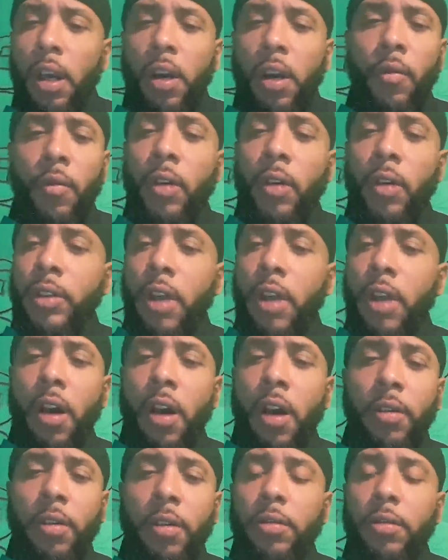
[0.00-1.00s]
Real
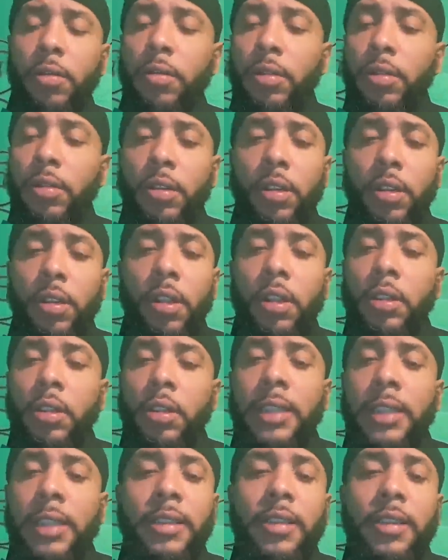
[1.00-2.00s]
talk.
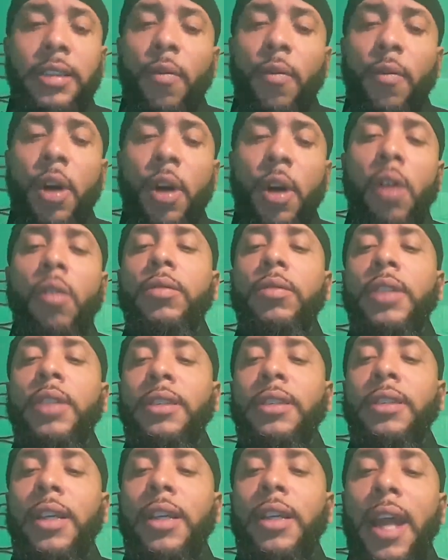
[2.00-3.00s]
This is
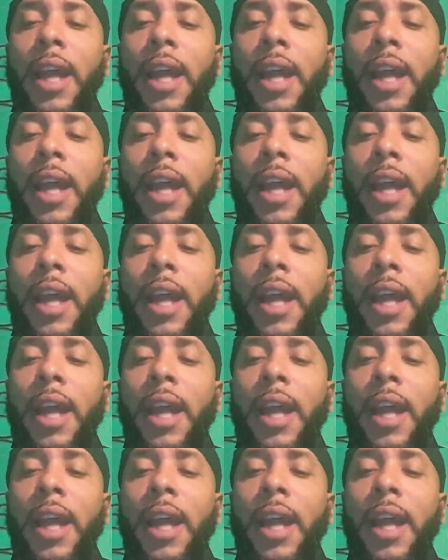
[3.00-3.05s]
the